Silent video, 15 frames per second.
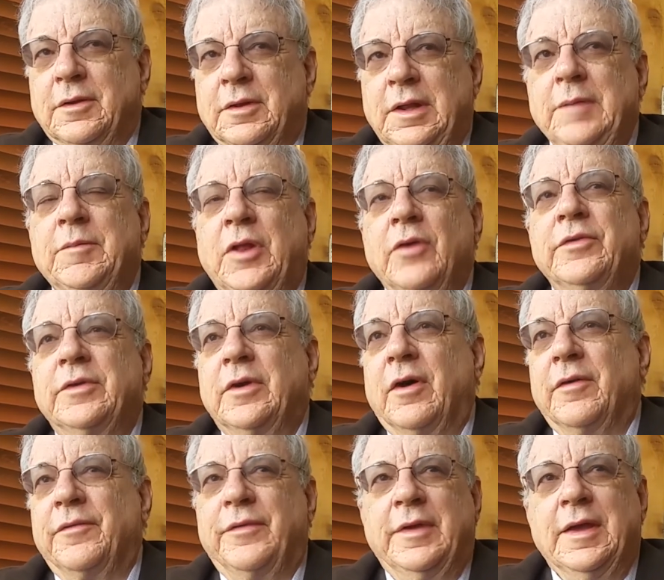keep closing
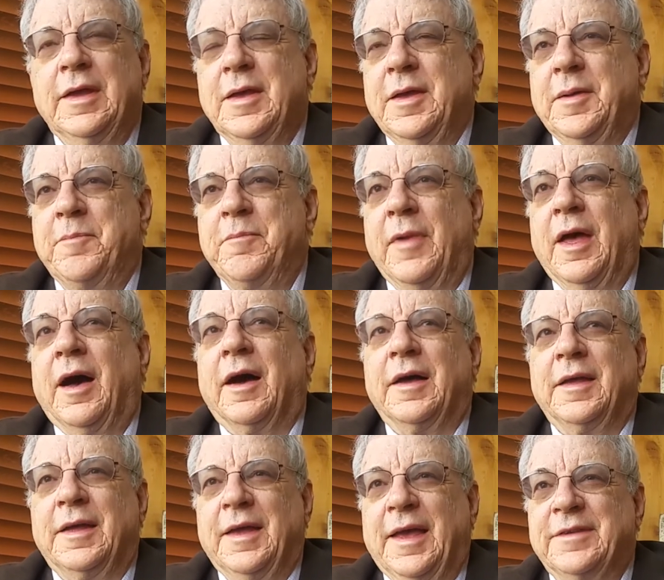off uh,
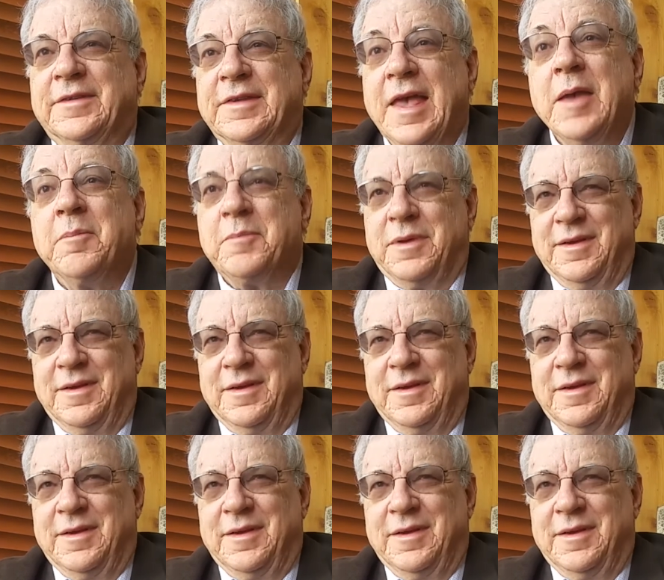escape